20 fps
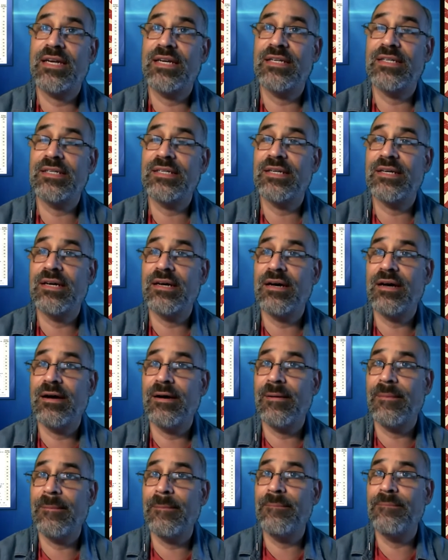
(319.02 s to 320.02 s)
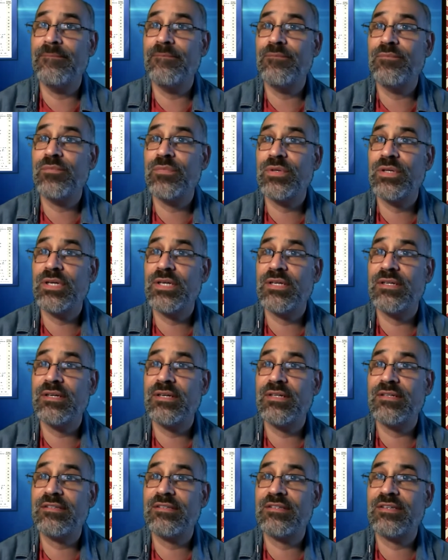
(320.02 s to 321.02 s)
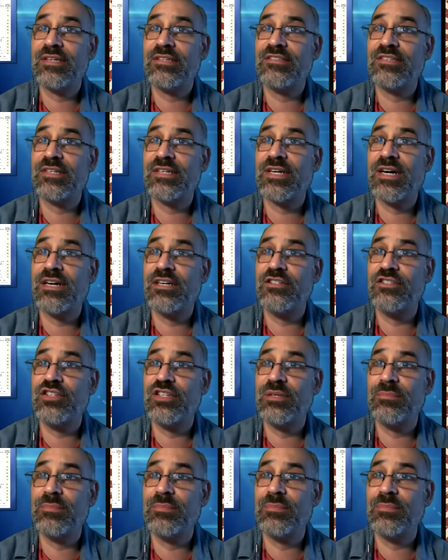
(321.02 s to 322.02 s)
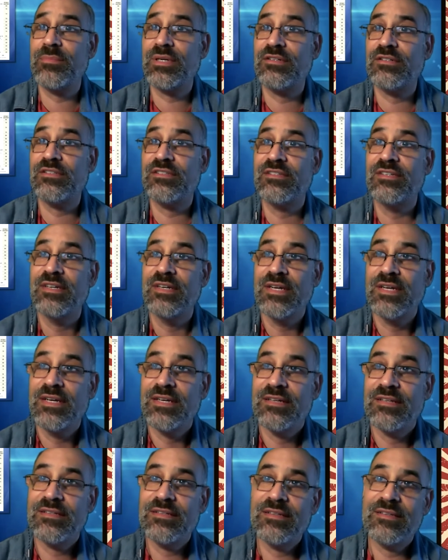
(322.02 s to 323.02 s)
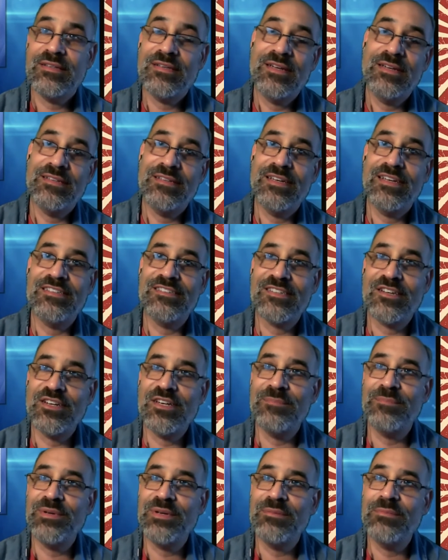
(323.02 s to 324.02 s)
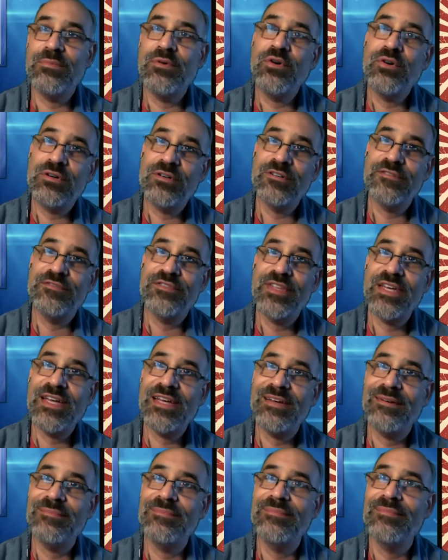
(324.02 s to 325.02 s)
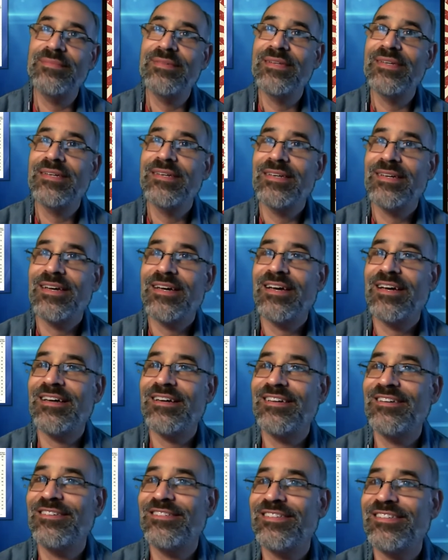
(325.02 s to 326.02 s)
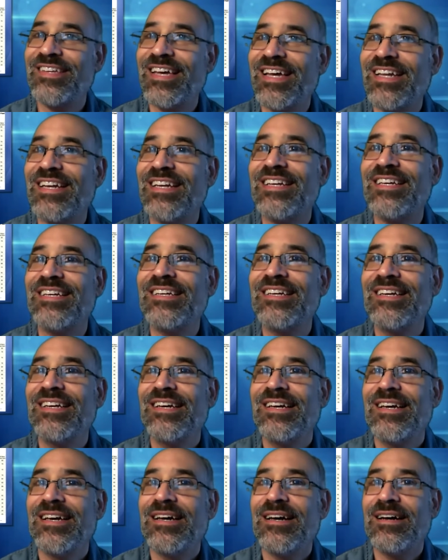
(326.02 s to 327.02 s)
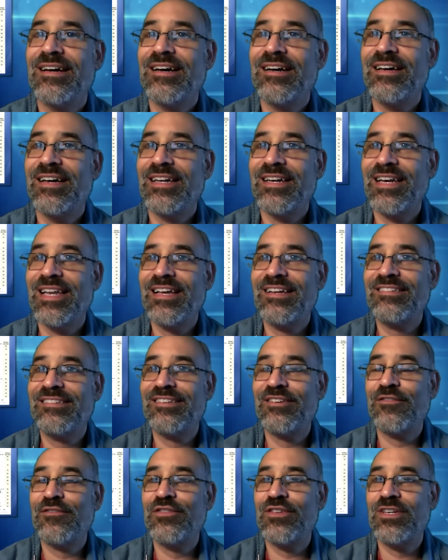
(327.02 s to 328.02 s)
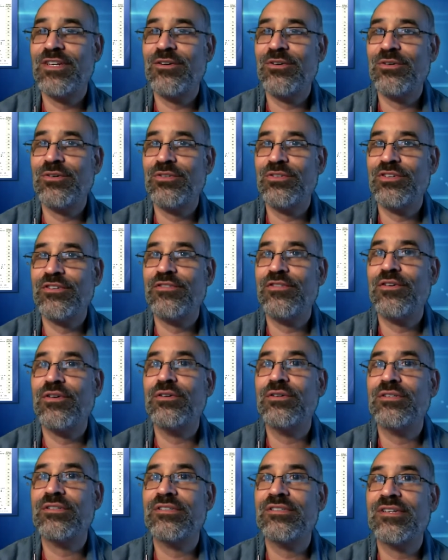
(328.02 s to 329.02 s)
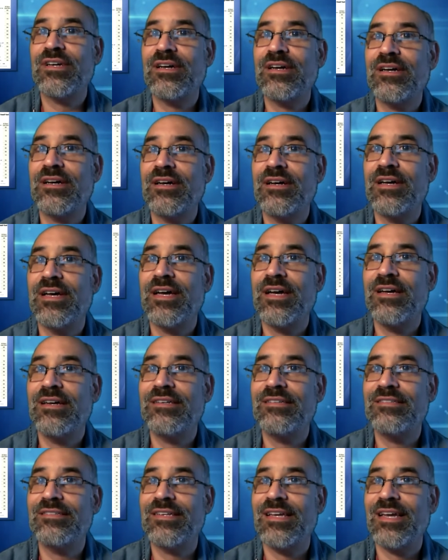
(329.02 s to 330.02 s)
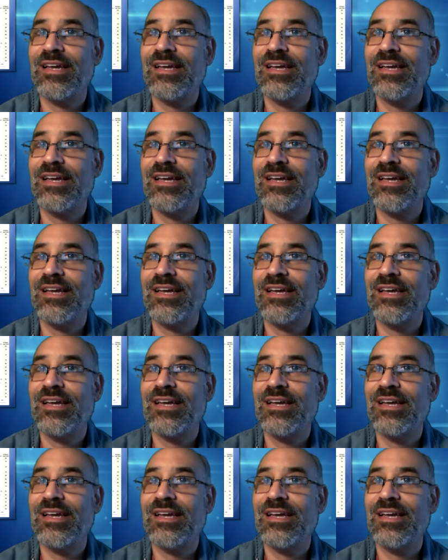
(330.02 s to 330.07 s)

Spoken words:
get it. It's encouraging because it's going to be more of them, sadly, and less of the older folks as